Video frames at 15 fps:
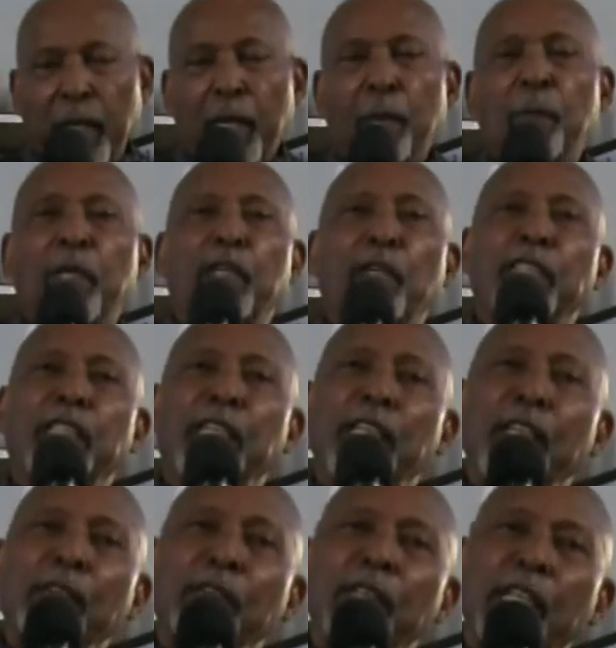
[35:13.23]
Because
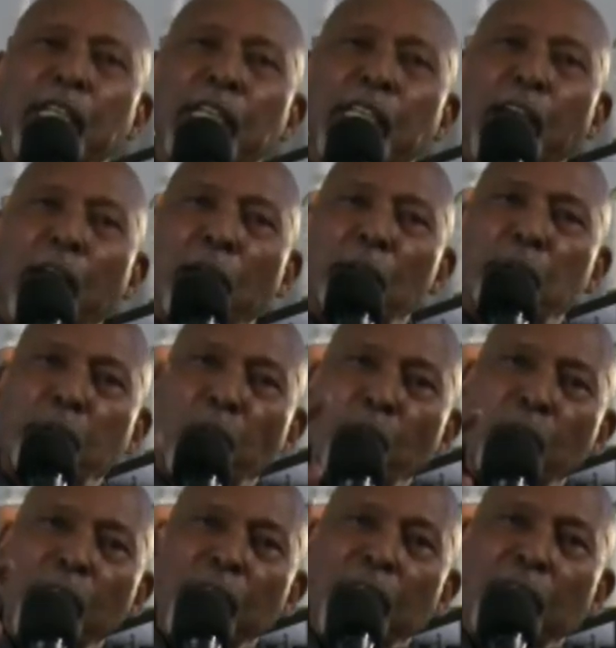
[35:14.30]
even in our
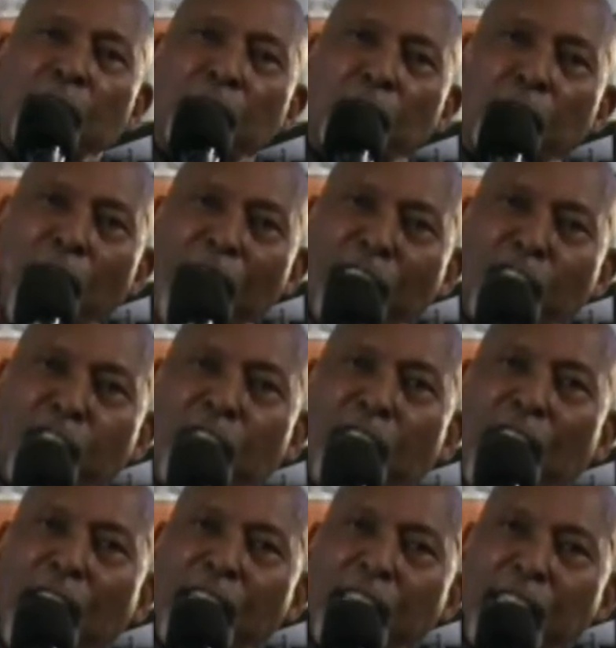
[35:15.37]
broken and fractured
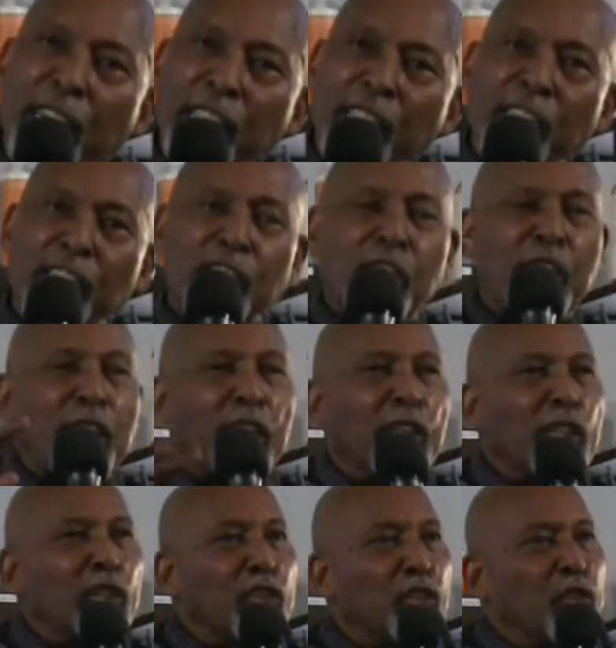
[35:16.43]
identity
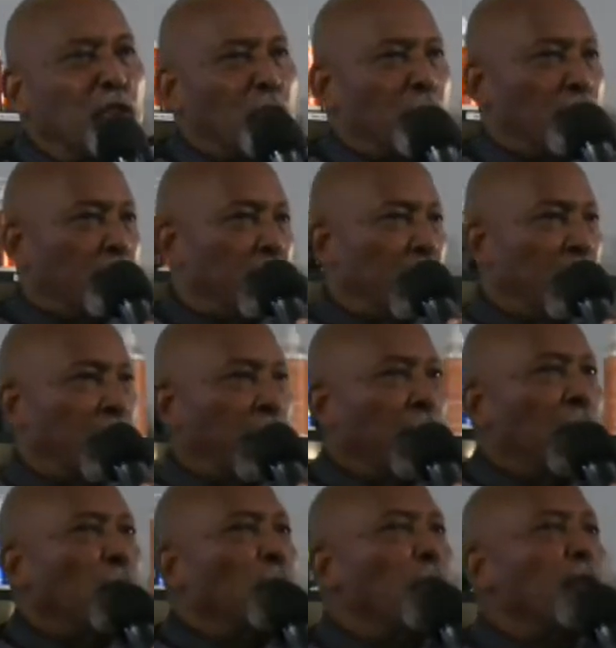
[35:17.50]
issue,
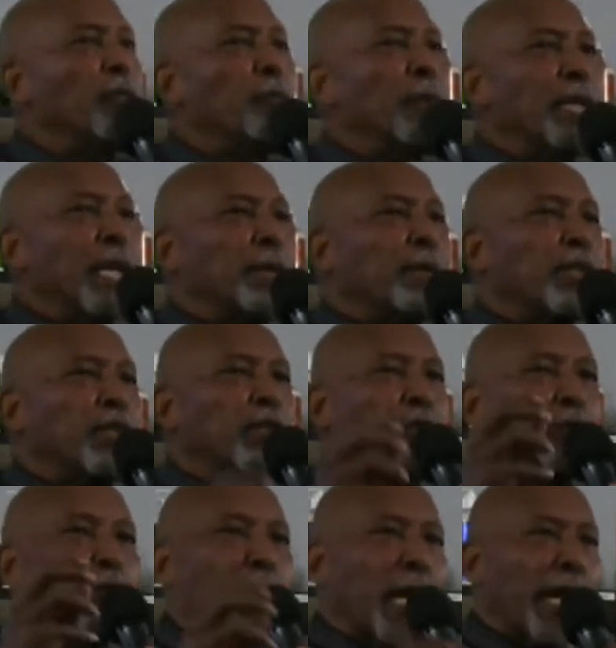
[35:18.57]
we've been able to
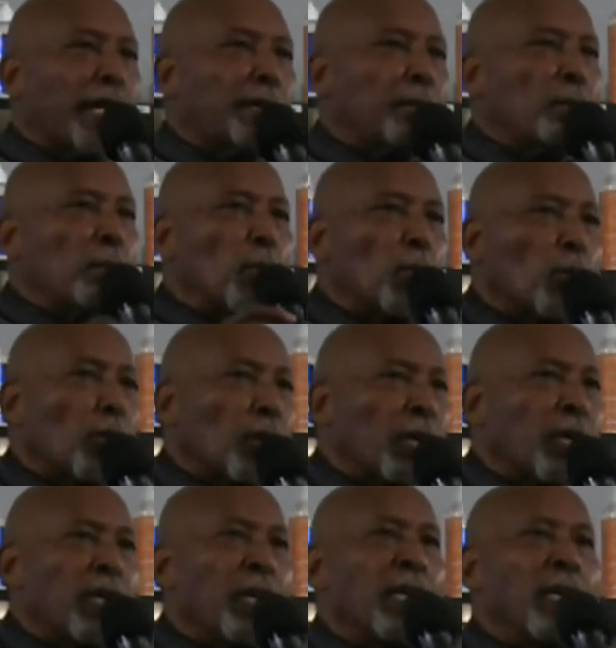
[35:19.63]
unite more
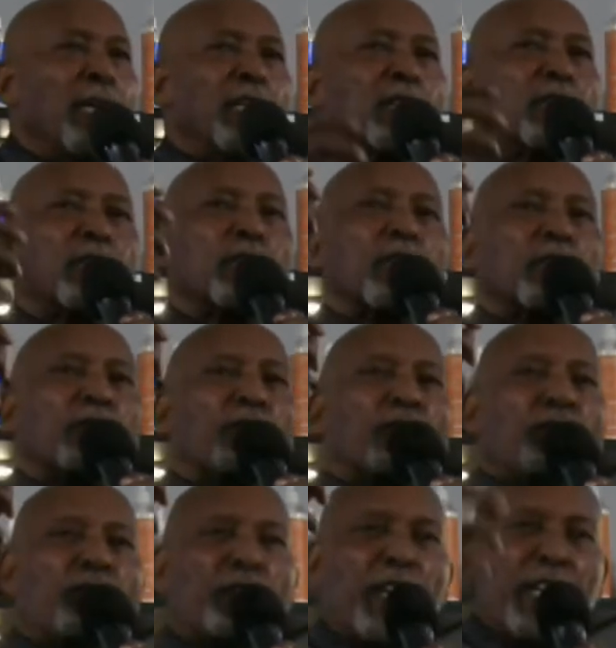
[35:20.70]
to
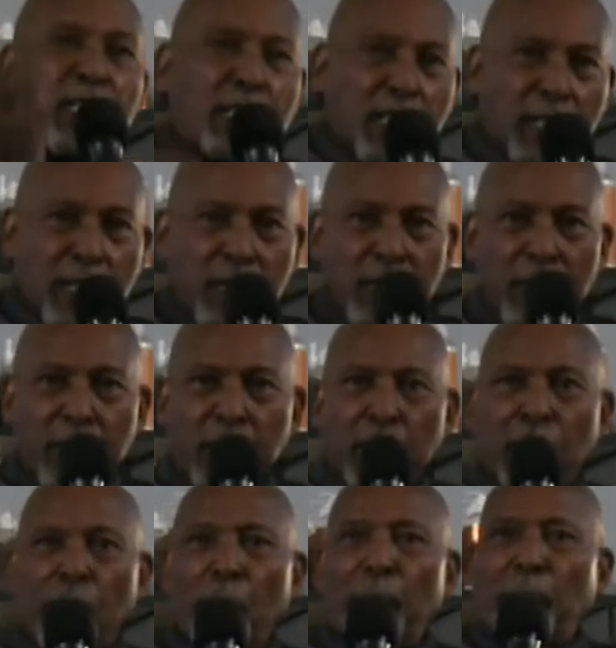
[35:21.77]
defeat
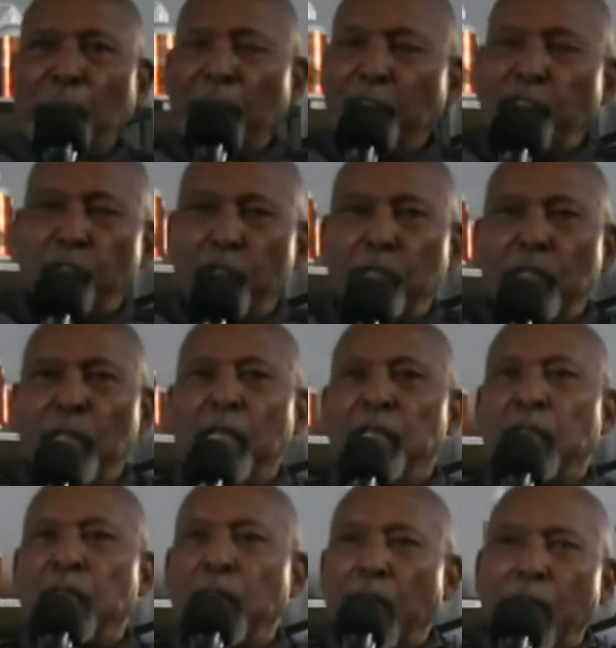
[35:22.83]
oppression
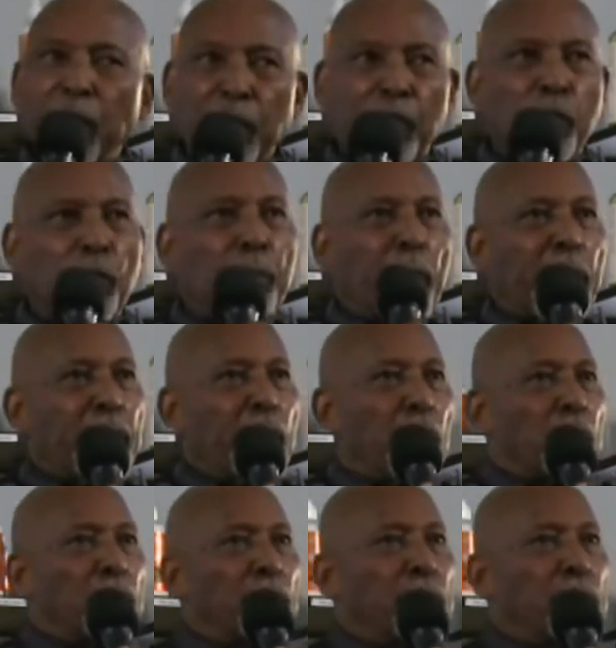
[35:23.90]
than any group I know.